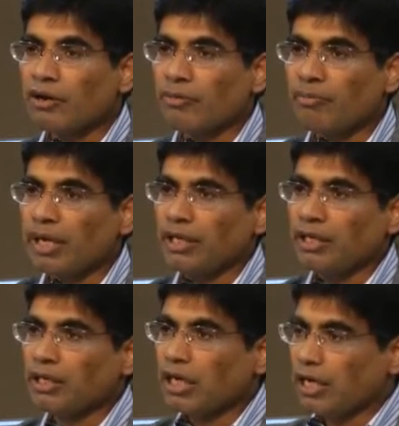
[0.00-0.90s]

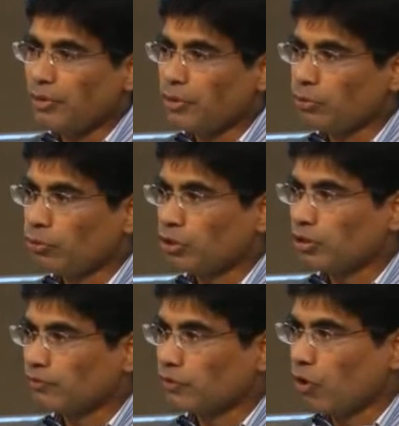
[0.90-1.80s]
Remain in the
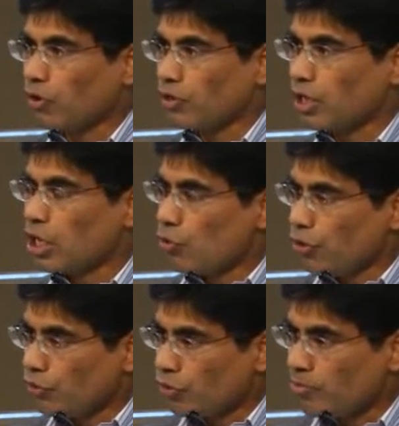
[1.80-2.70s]
Word of God.
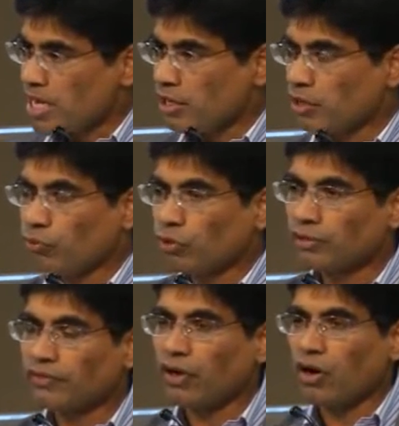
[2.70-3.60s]
When you remain in the Word
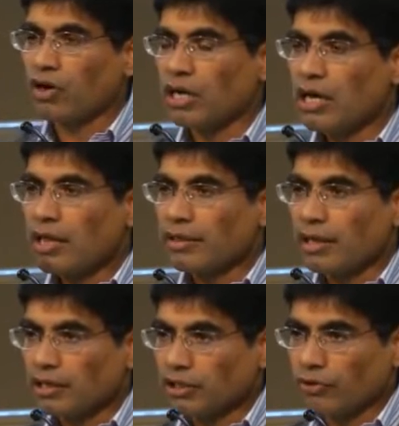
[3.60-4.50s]
of God,
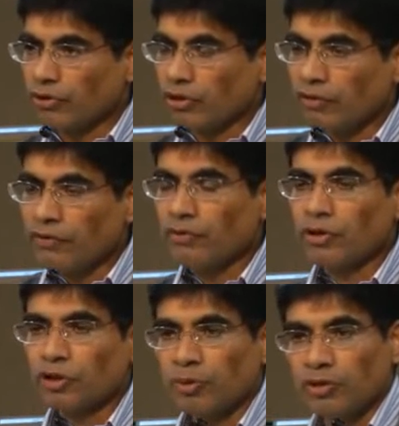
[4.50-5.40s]
that is going to give you
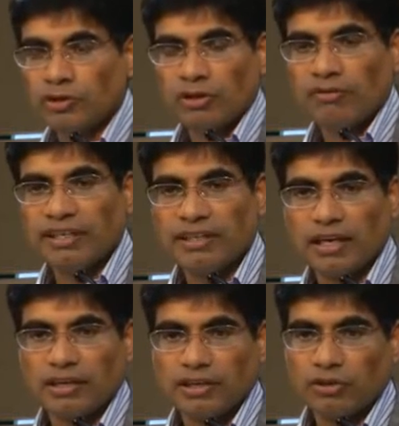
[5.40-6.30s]
the spiritual
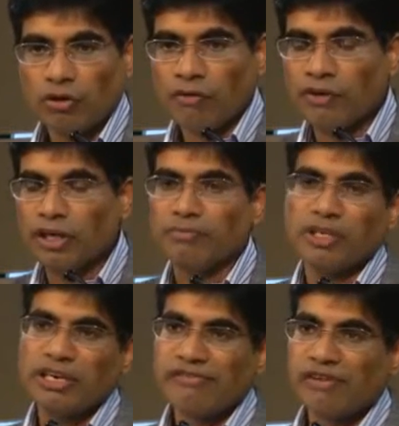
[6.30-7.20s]
vitality to overcome
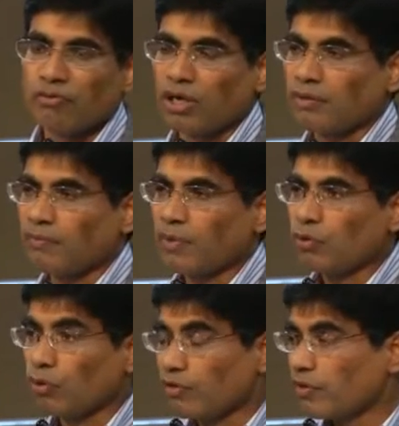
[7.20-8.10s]
the evil one,
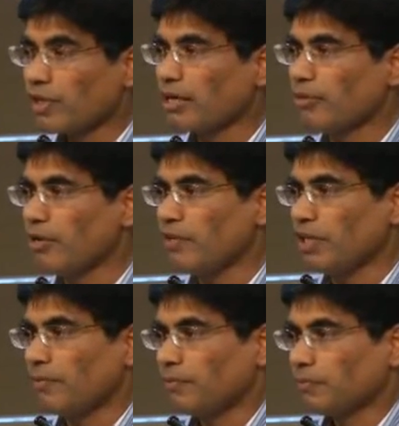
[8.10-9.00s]
whatever that may
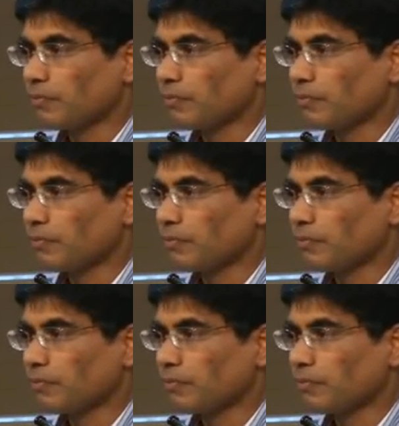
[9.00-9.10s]
be.